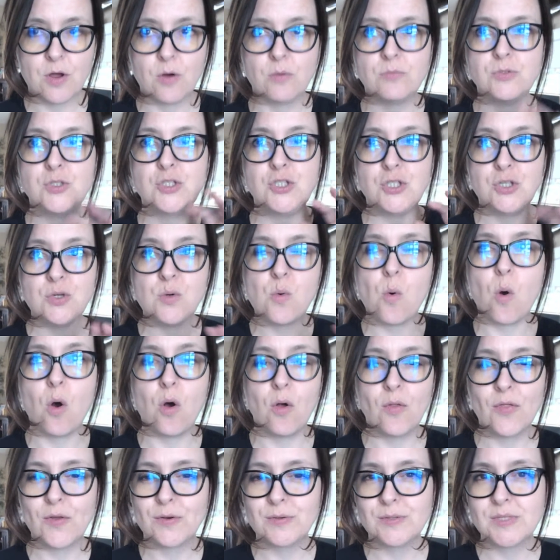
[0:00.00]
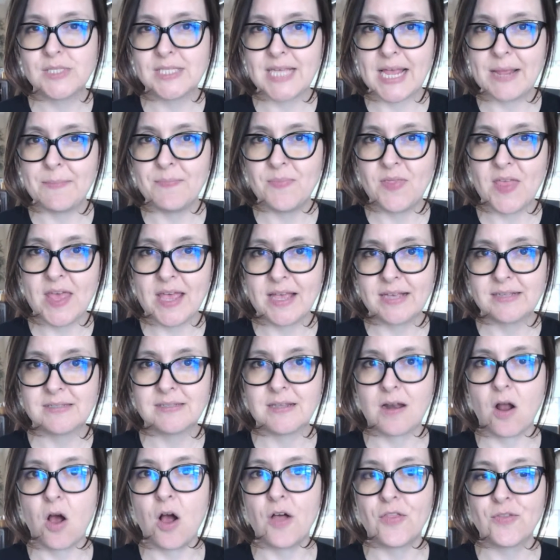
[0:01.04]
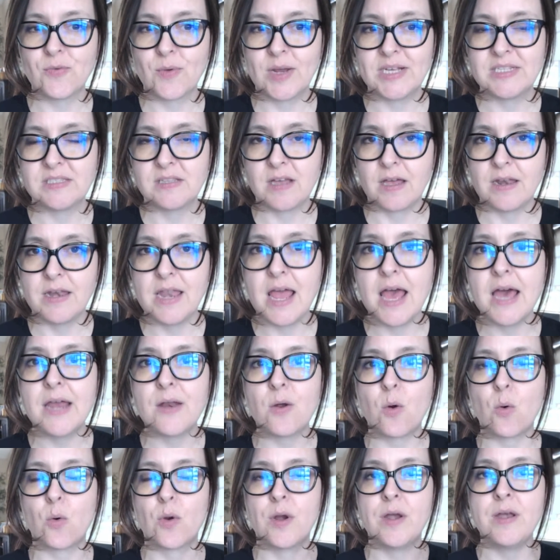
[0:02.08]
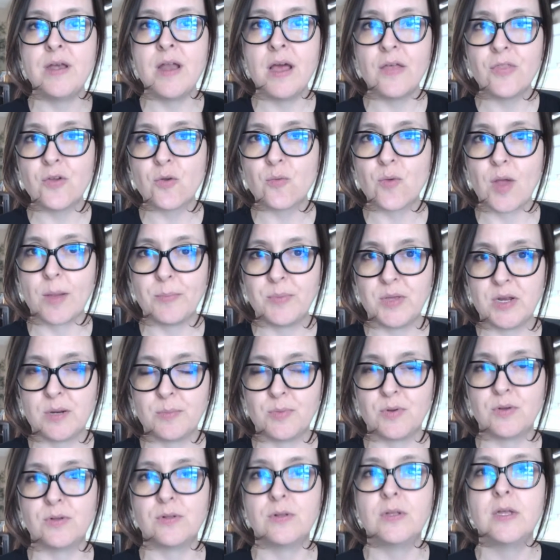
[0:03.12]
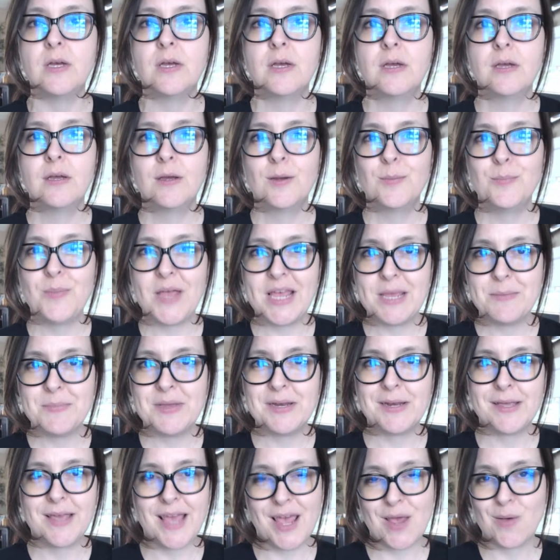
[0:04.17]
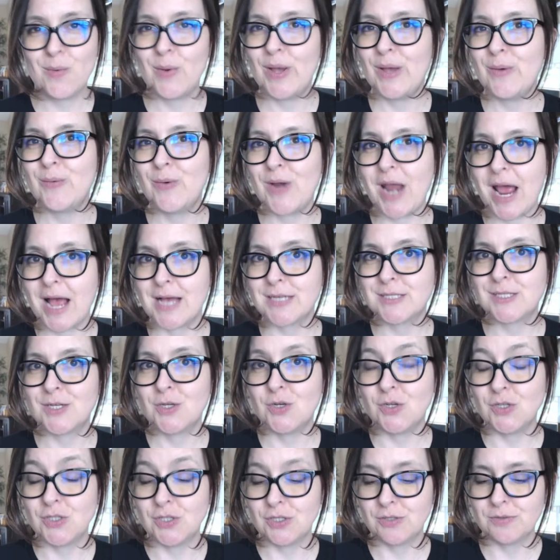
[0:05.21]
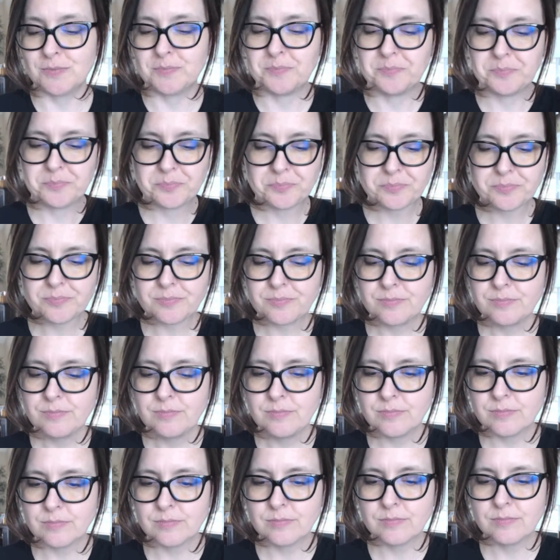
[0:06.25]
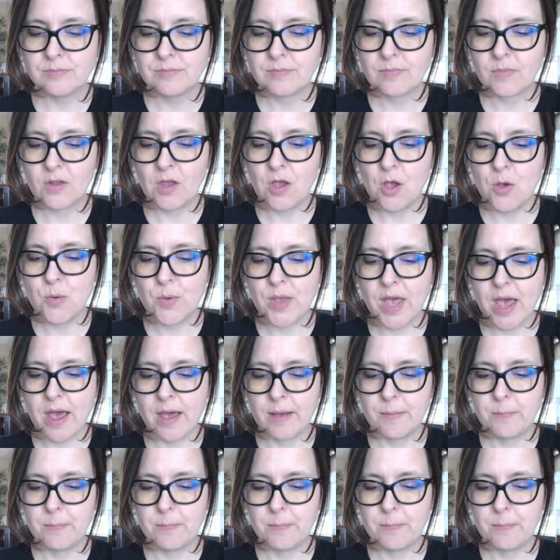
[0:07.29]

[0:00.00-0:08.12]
do all those same things that Authorize.net or another reputable payment gateway would ask you to do. Okay.